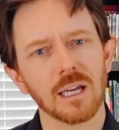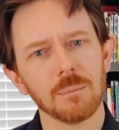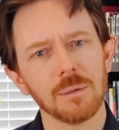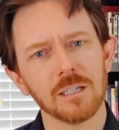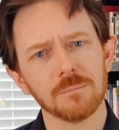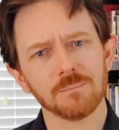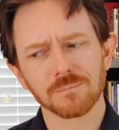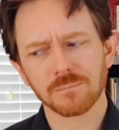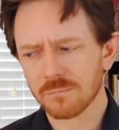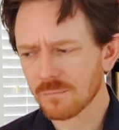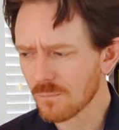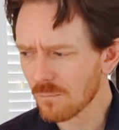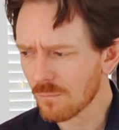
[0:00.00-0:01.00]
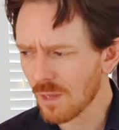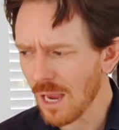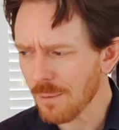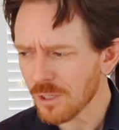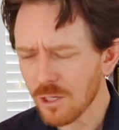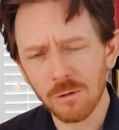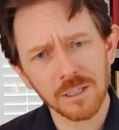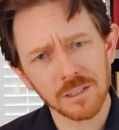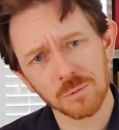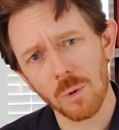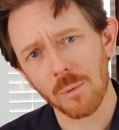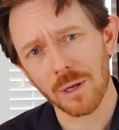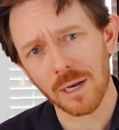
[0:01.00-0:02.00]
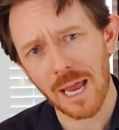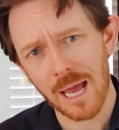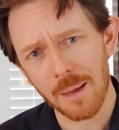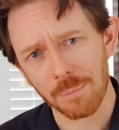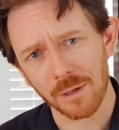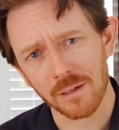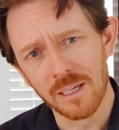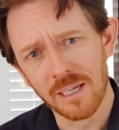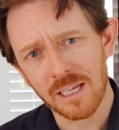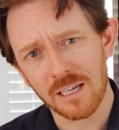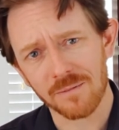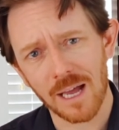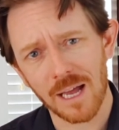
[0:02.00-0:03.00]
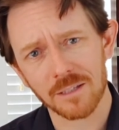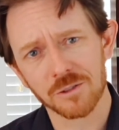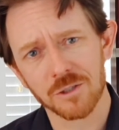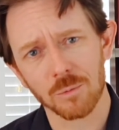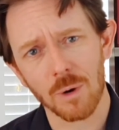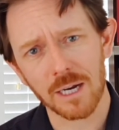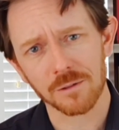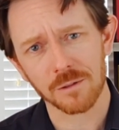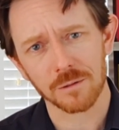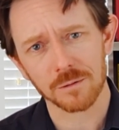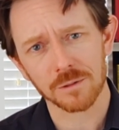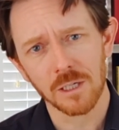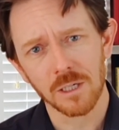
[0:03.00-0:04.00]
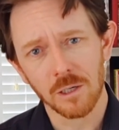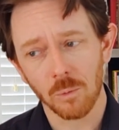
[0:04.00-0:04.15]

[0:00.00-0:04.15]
I mean, I'm curious what would happen if, as directors,